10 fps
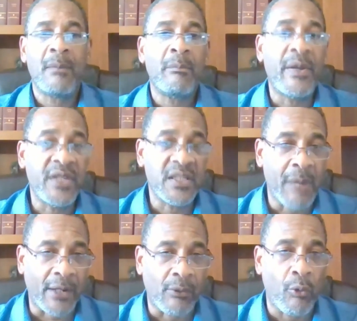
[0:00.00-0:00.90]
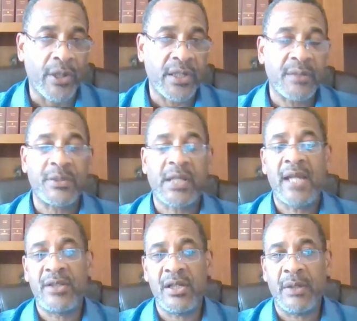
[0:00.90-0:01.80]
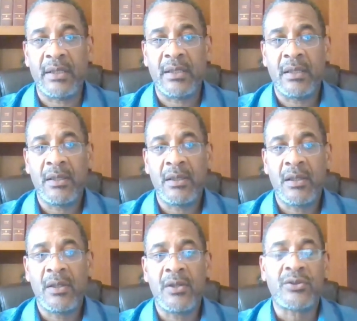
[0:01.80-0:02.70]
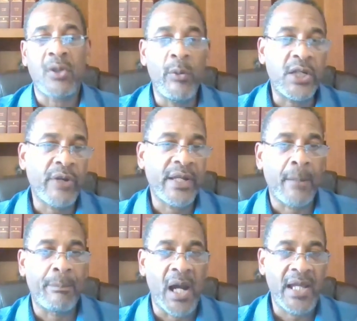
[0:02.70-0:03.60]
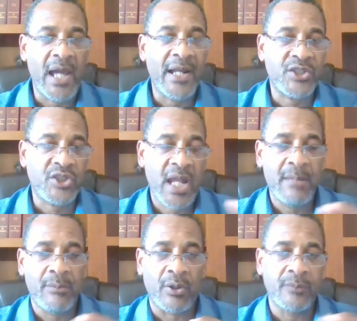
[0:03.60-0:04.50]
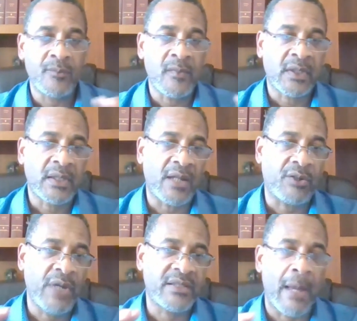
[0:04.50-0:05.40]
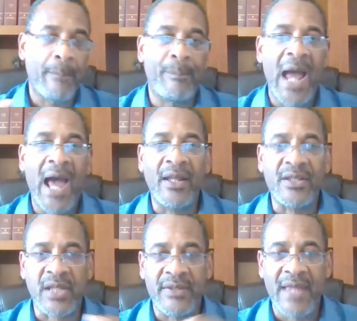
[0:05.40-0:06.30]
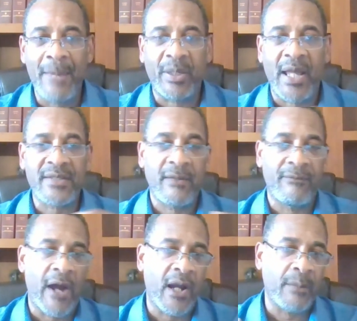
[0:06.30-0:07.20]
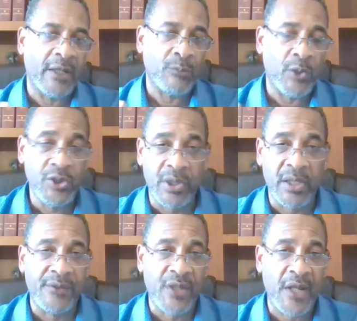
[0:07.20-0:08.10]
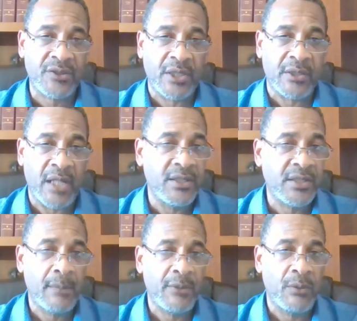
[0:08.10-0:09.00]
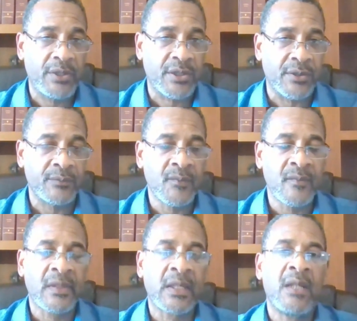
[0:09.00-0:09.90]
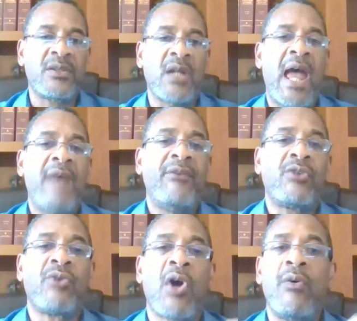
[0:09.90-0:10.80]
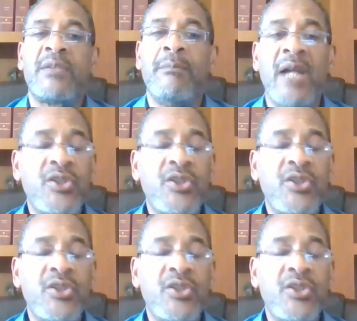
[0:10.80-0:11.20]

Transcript: but these microorganisms can do it. So we create a biotic chamber that creates a balance in that plant's environment where you can adjust it anytime you want to have it grow as much